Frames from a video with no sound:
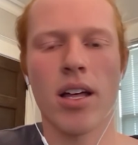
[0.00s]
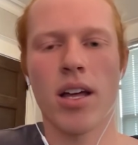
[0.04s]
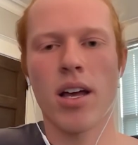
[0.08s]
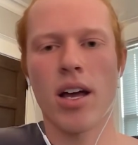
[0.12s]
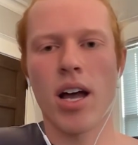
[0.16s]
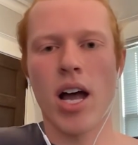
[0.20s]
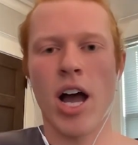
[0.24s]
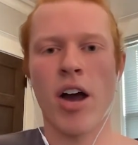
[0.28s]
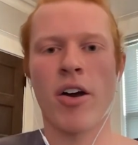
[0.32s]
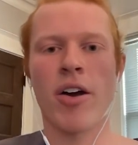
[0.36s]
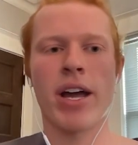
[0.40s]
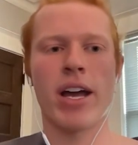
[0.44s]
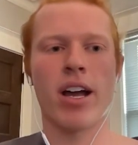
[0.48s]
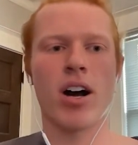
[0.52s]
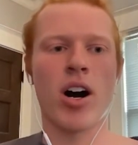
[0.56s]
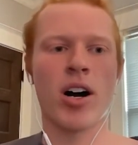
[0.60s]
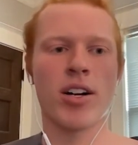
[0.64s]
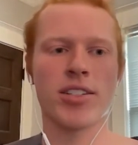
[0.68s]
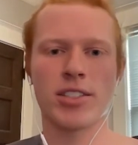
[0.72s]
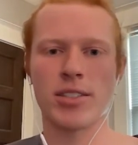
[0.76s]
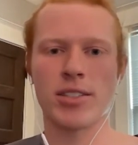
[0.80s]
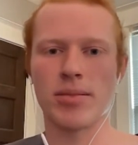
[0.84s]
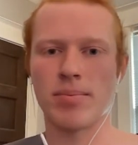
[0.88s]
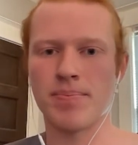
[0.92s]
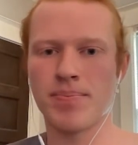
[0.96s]
All right,
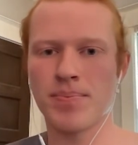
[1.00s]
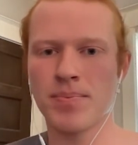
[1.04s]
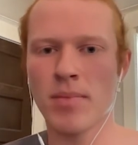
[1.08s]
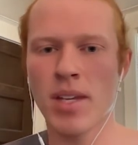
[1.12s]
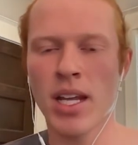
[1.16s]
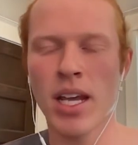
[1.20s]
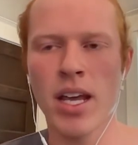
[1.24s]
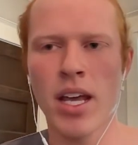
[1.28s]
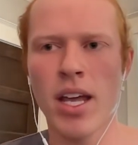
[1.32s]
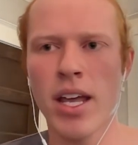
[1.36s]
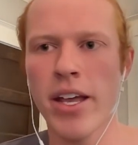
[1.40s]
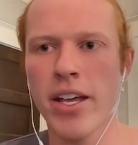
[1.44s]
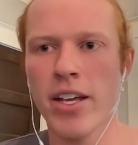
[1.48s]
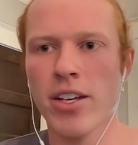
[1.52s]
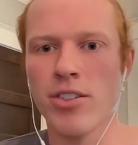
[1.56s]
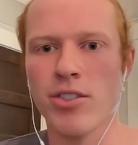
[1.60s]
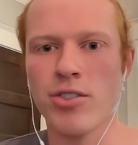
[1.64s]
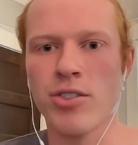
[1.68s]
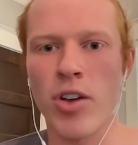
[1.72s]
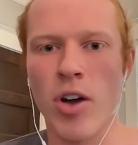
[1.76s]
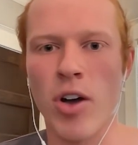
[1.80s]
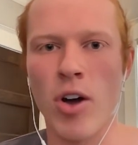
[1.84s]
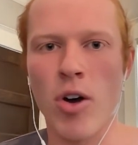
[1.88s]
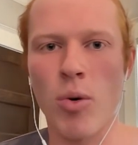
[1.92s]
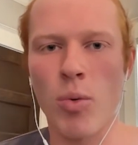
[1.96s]
awesome.
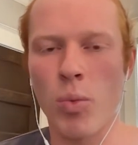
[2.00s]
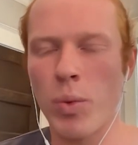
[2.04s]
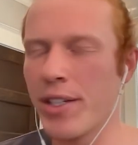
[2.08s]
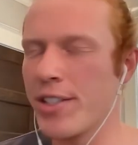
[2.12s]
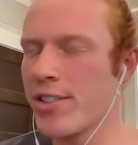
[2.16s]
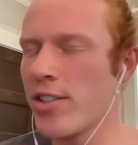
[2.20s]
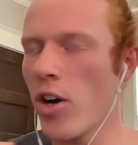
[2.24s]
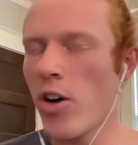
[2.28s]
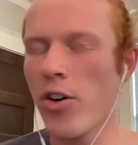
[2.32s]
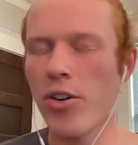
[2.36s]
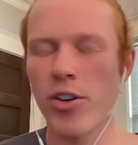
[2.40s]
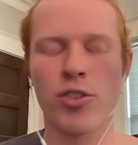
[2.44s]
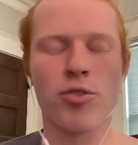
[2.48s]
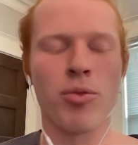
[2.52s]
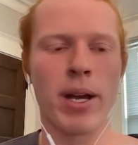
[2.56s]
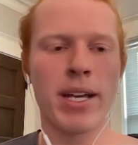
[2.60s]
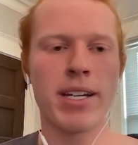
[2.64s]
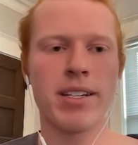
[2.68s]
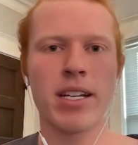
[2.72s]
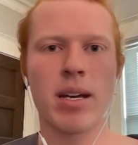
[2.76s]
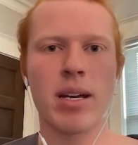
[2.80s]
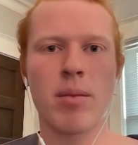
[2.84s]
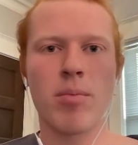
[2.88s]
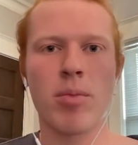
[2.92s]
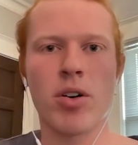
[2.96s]
So we saw a
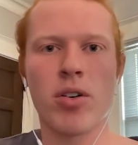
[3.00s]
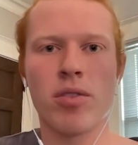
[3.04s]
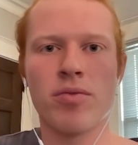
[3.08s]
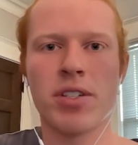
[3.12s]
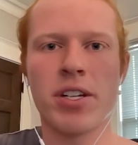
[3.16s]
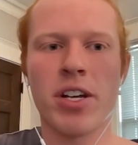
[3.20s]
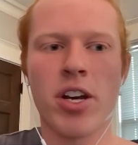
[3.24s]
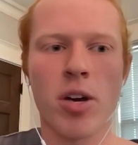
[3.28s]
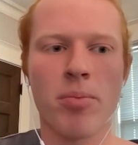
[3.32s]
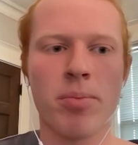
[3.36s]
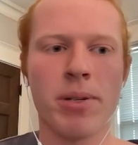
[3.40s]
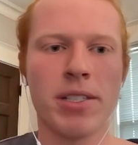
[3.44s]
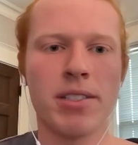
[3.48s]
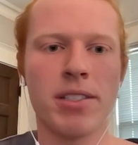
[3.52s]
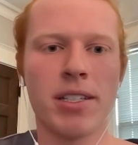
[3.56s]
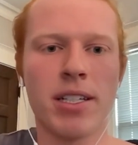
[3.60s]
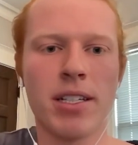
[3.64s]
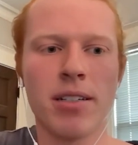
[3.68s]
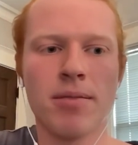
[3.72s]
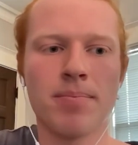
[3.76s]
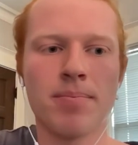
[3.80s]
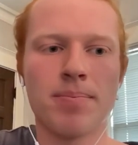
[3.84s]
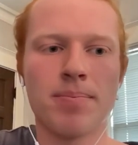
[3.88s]
great demo of TRPC,